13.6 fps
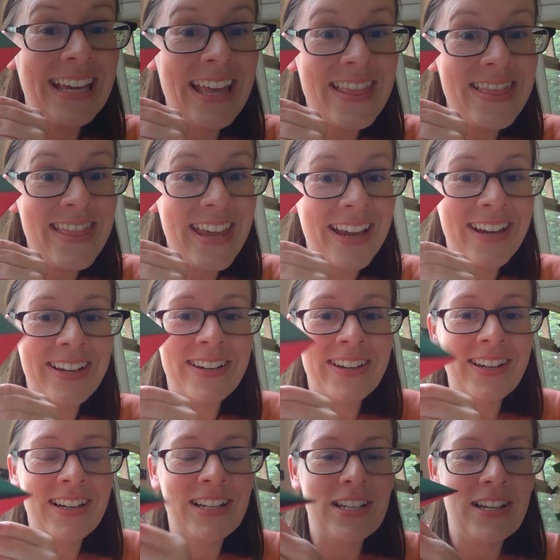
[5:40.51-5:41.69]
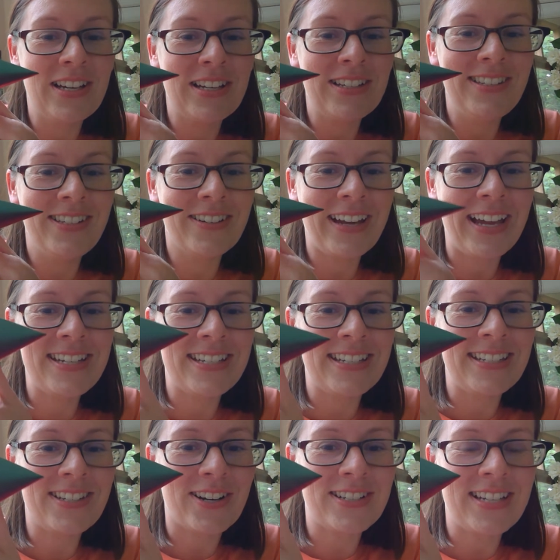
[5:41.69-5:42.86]
And there, your
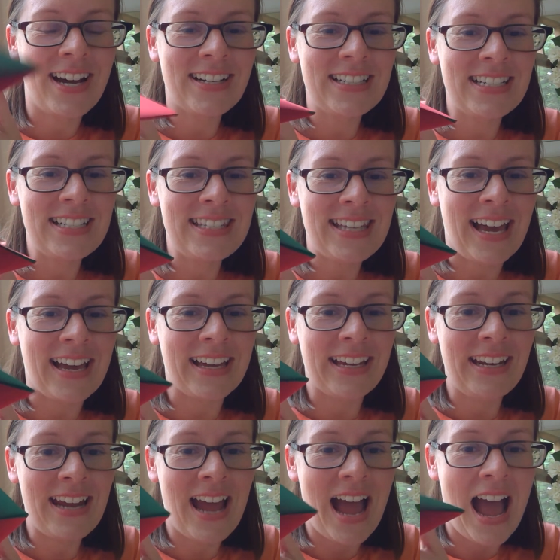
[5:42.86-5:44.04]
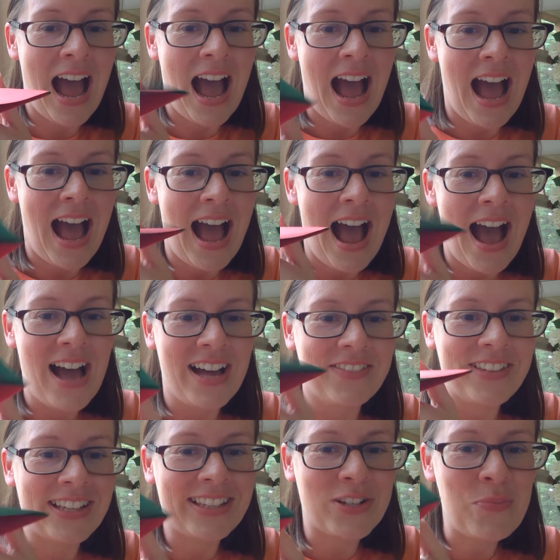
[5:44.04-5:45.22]
edges are tucked inside of
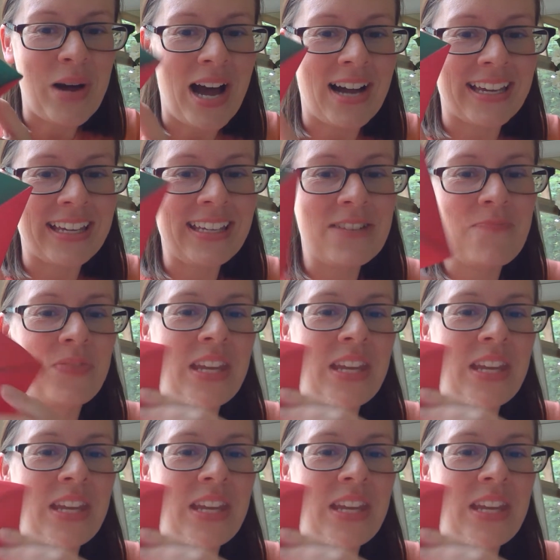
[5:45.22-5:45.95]
that little pocket.